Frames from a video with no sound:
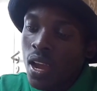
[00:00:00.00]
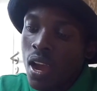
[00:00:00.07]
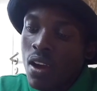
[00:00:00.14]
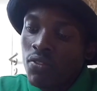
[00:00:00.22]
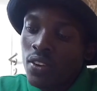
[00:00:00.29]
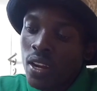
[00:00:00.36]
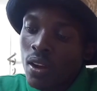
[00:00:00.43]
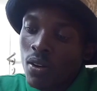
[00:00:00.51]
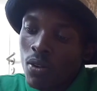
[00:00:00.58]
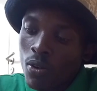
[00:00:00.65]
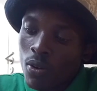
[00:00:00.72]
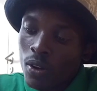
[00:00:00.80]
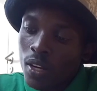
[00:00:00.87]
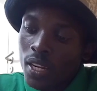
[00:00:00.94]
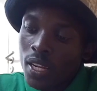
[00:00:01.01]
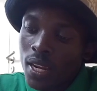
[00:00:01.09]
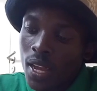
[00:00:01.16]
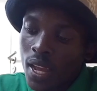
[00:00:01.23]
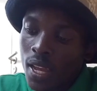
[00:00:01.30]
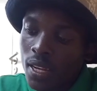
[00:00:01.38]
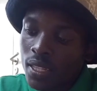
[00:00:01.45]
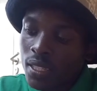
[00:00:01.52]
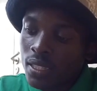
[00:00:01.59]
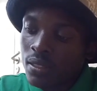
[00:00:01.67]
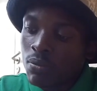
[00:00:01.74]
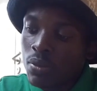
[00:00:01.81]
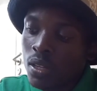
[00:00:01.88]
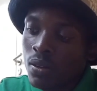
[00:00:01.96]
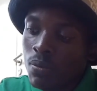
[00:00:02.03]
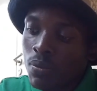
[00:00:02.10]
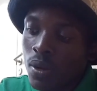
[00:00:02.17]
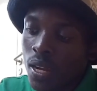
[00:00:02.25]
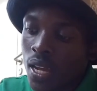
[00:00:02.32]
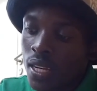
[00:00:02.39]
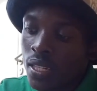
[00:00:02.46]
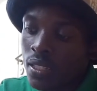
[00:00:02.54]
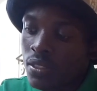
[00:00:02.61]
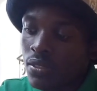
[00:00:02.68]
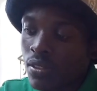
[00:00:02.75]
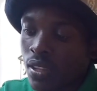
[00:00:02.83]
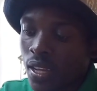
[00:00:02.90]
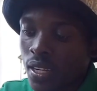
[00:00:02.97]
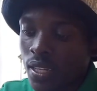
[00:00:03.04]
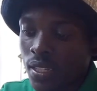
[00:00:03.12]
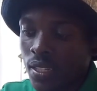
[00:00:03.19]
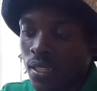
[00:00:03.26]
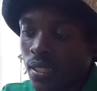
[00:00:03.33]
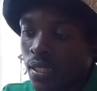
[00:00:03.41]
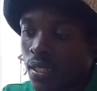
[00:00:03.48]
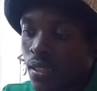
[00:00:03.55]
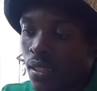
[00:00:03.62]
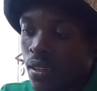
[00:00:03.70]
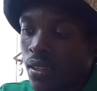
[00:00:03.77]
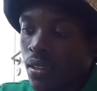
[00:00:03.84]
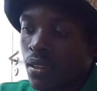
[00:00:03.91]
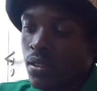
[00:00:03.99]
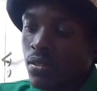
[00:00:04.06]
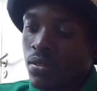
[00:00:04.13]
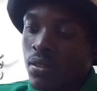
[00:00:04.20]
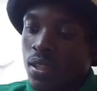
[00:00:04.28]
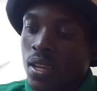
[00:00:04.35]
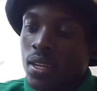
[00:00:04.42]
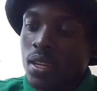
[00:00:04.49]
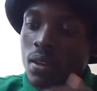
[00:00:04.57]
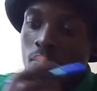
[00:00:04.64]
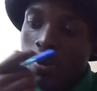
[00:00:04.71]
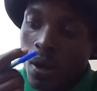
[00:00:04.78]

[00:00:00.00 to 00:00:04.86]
After all, the land is being planned so that the